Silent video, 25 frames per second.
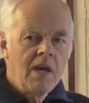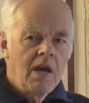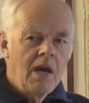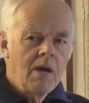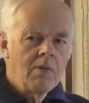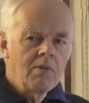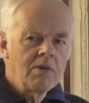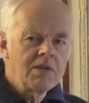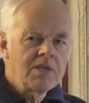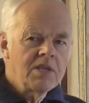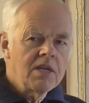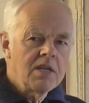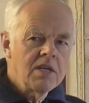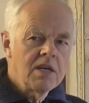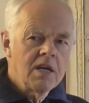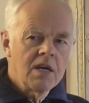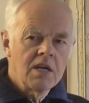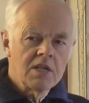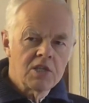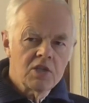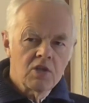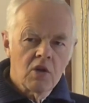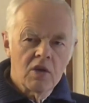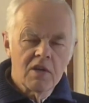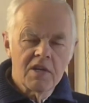It was in
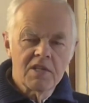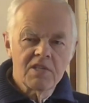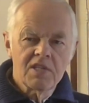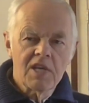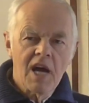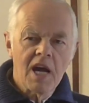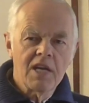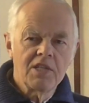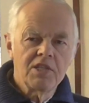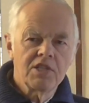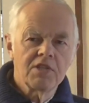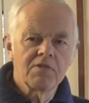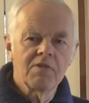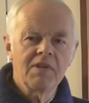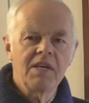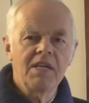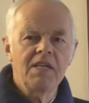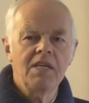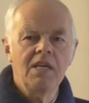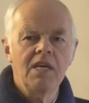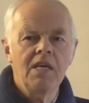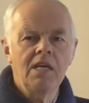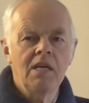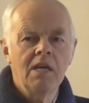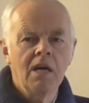a sort of
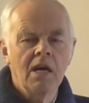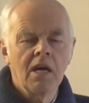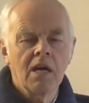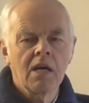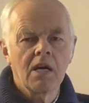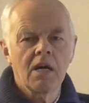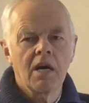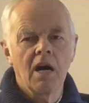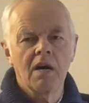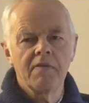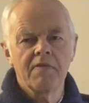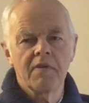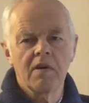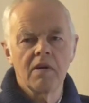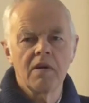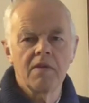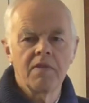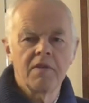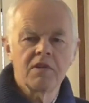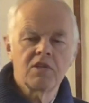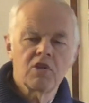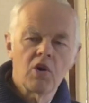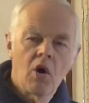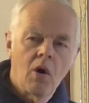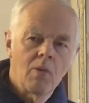tangerine cover.
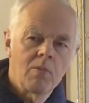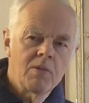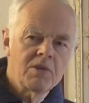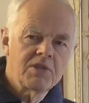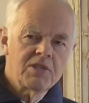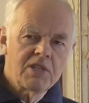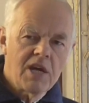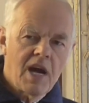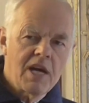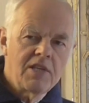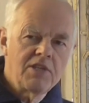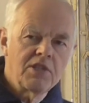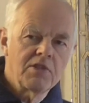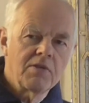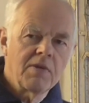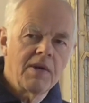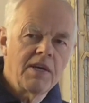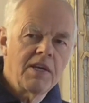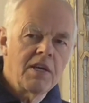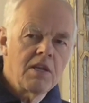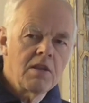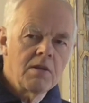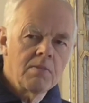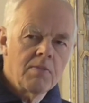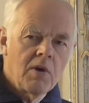The top was
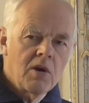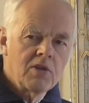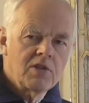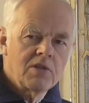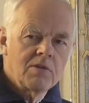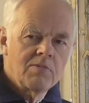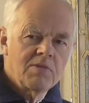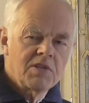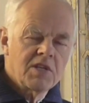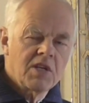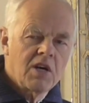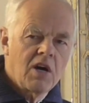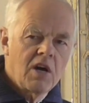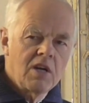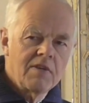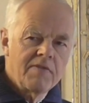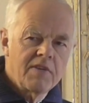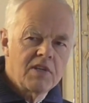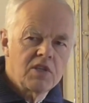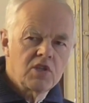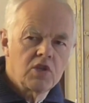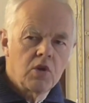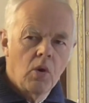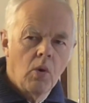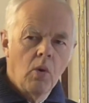tangerine and the bottom was a kind of
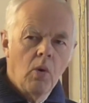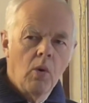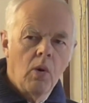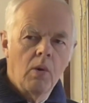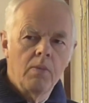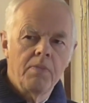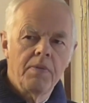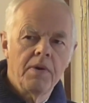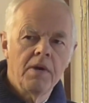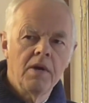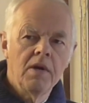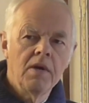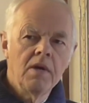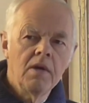a taupe